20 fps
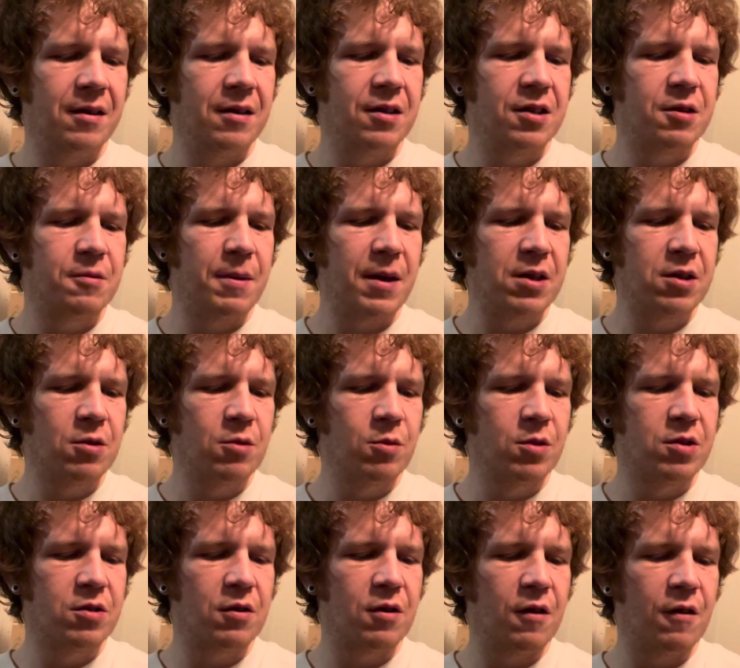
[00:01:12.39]
Special
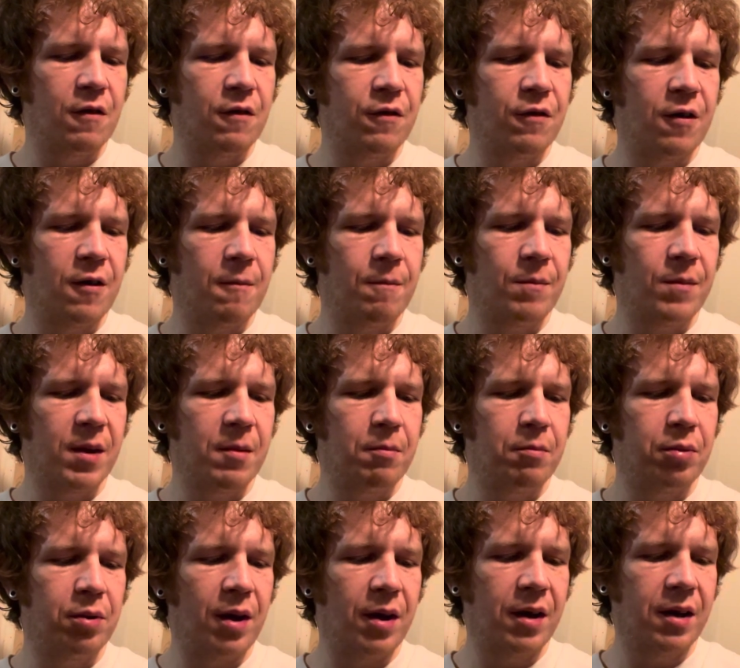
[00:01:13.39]
Reserve,
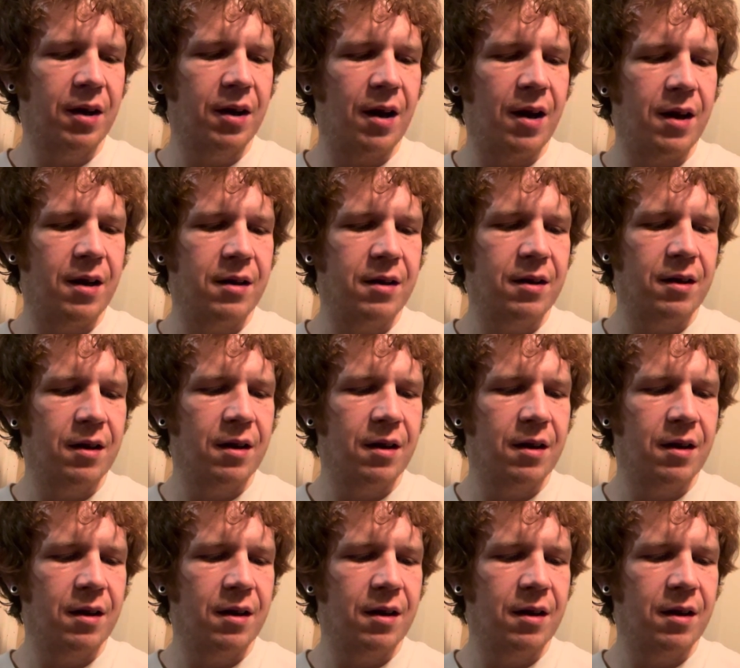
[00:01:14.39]
plug cut,